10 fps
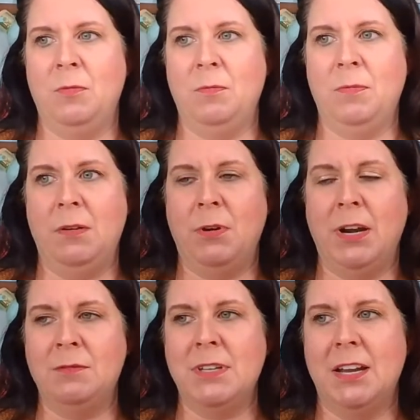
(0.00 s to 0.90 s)
But what
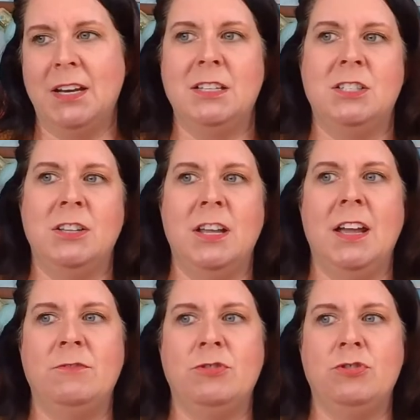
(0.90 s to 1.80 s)
I'm saying is, do they
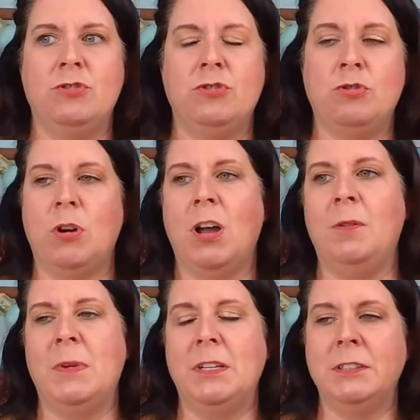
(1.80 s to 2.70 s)
have
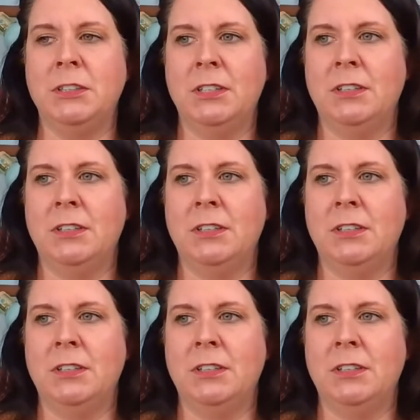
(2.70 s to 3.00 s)
trauma?